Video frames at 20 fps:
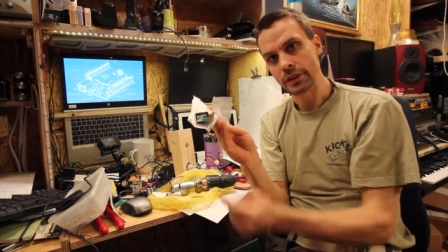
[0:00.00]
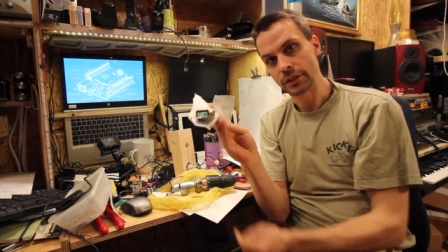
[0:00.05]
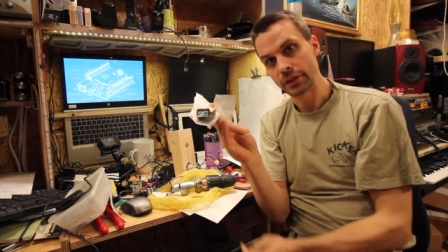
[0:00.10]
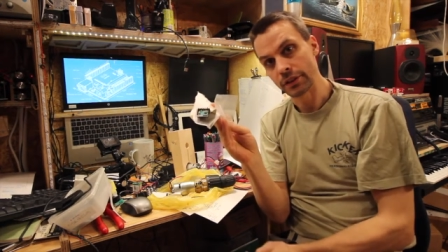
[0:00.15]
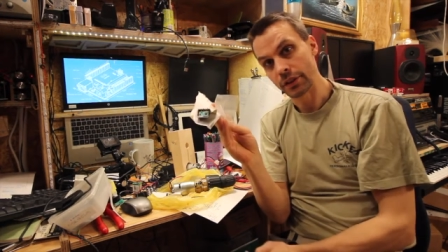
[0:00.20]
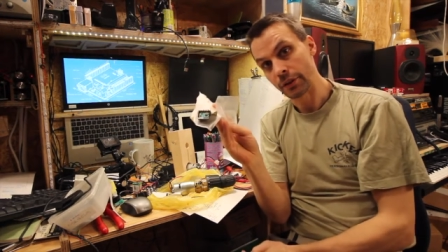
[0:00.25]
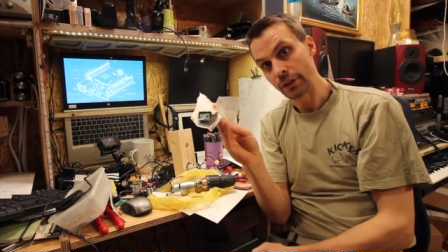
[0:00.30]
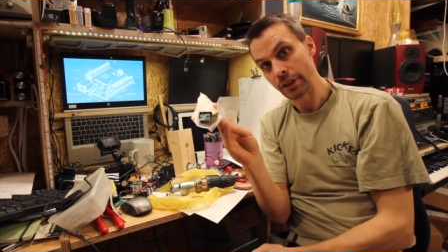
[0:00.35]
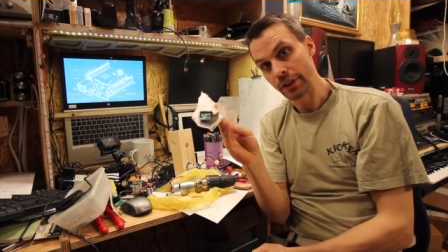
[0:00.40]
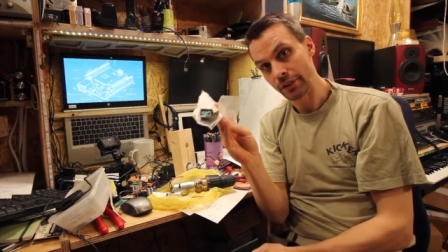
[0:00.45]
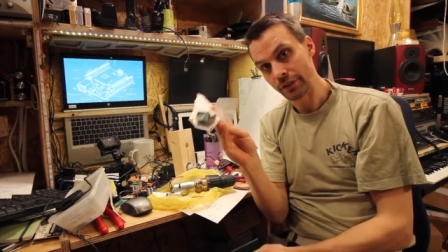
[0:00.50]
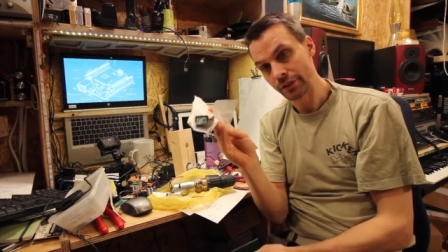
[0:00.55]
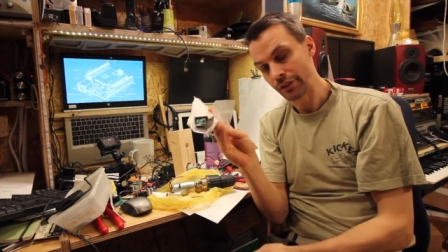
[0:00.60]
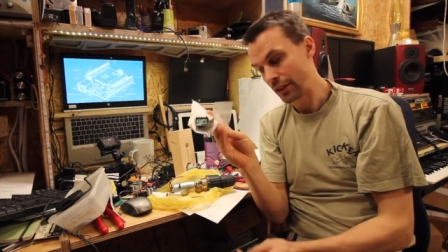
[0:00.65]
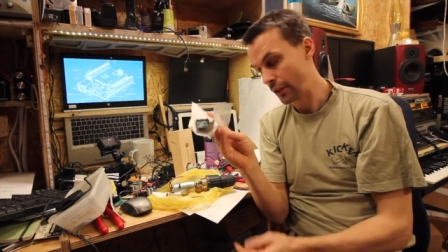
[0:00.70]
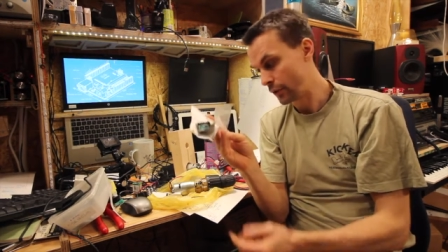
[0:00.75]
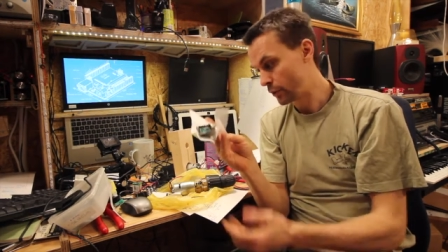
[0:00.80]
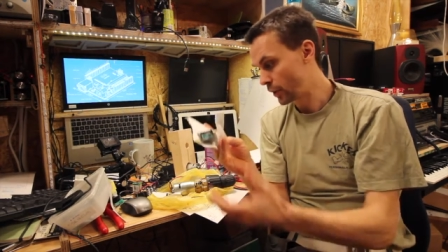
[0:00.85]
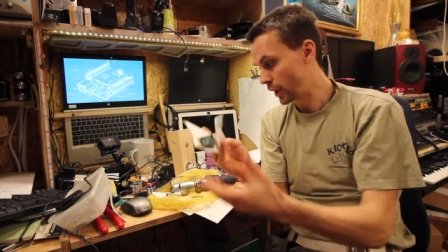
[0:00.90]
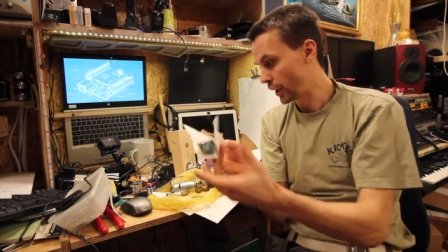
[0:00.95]
So here's
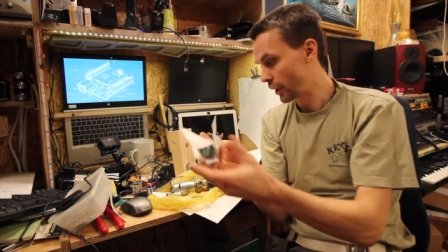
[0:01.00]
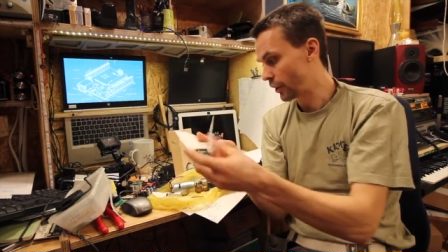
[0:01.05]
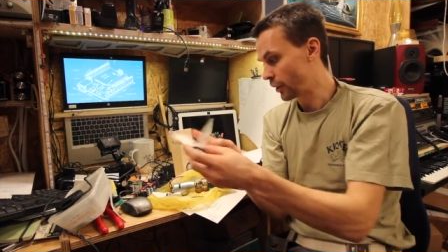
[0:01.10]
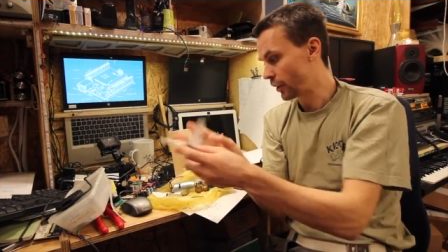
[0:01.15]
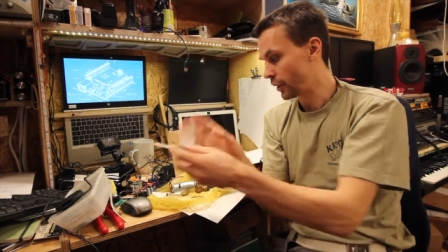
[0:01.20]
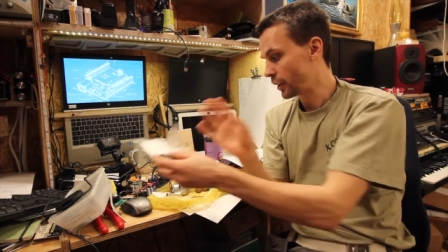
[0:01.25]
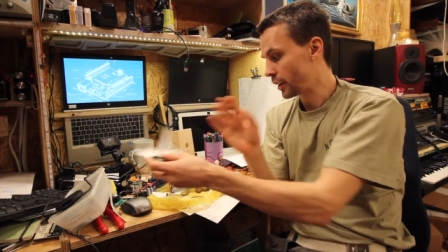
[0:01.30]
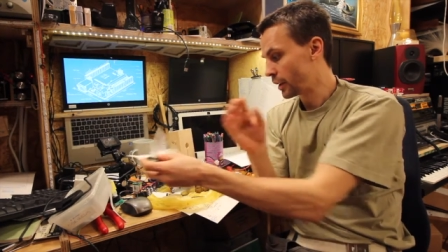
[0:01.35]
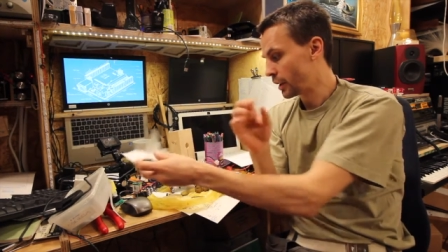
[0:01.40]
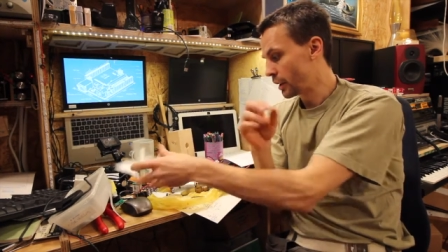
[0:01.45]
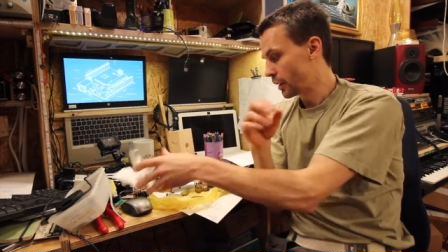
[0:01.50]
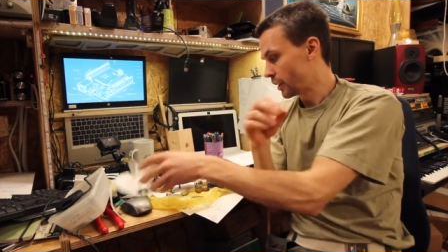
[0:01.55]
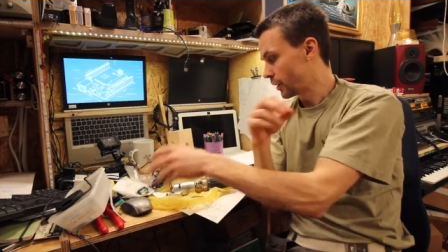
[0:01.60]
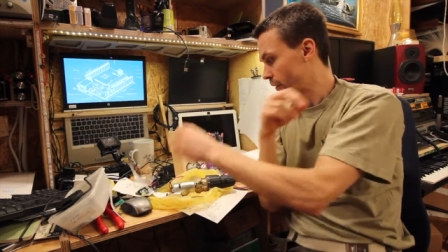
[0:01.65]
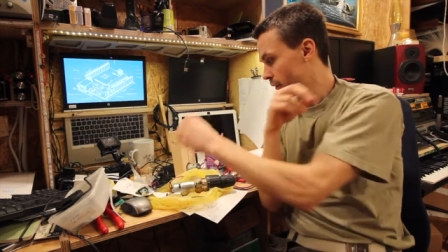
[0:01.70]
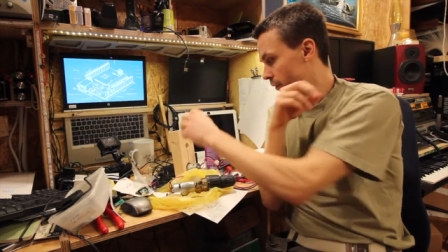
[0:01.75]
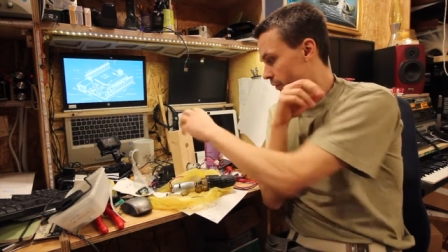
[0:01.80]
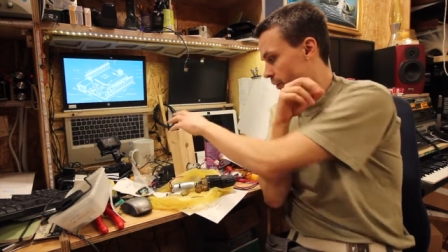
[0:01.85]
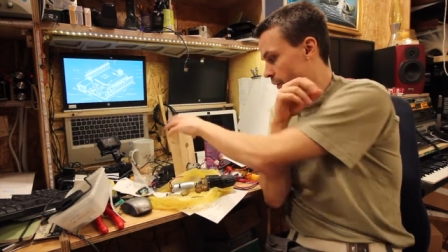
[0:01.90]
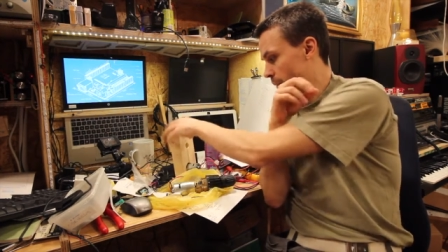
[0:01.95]
the trigger
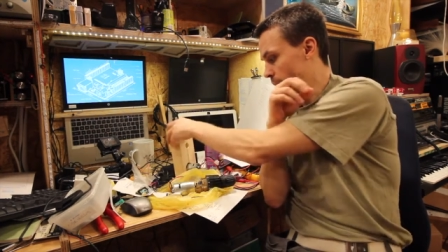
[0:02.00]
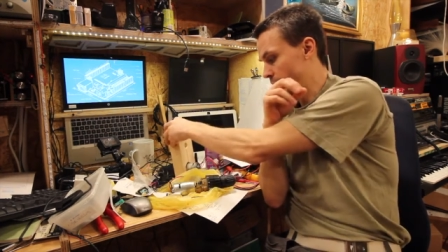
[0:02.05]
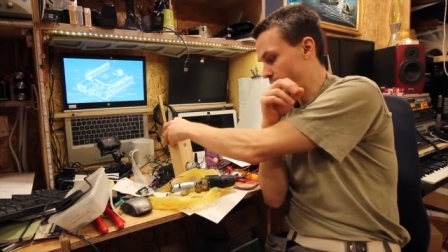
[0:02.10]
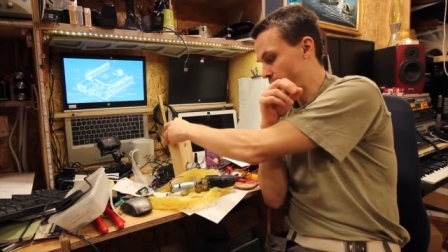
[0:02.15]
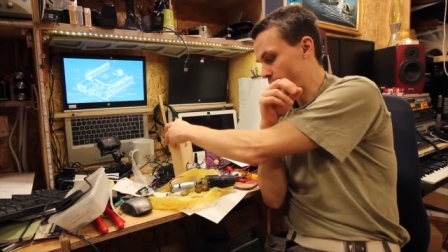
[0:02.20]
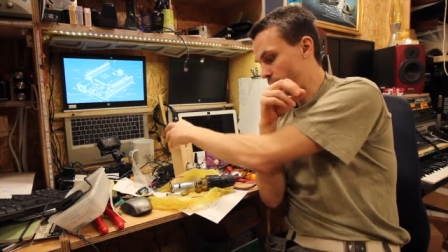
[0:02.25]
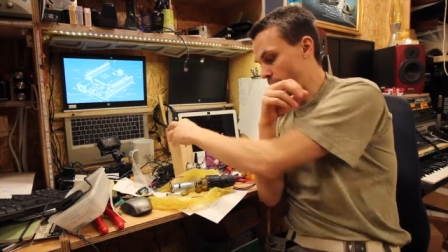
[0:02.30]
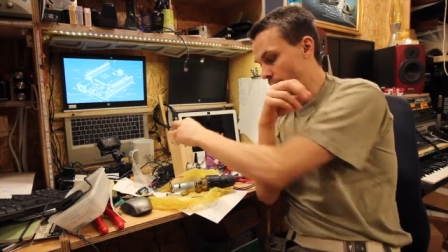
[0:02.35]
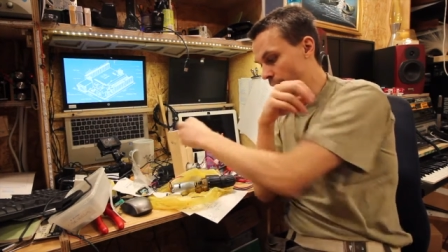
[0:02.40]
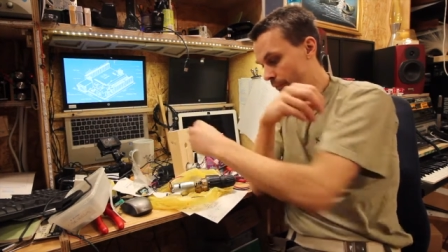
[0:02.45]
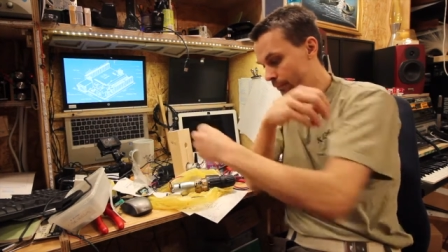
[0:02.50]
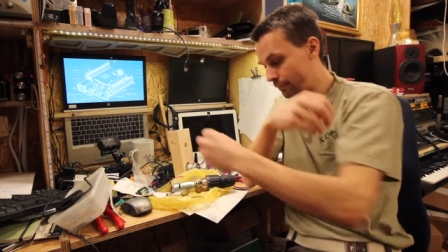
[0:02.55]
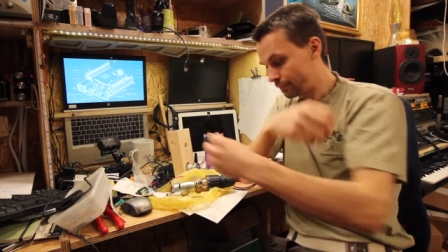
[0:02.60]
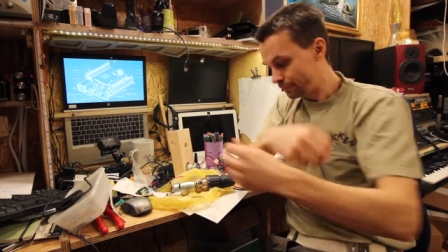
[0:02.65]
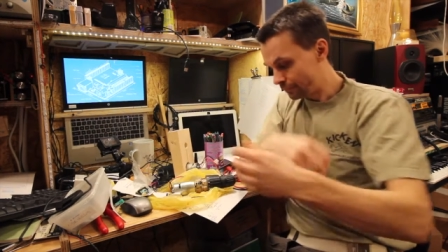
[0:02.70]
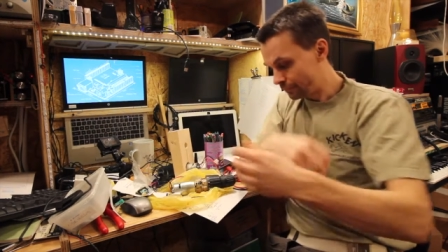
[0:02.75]
from this one.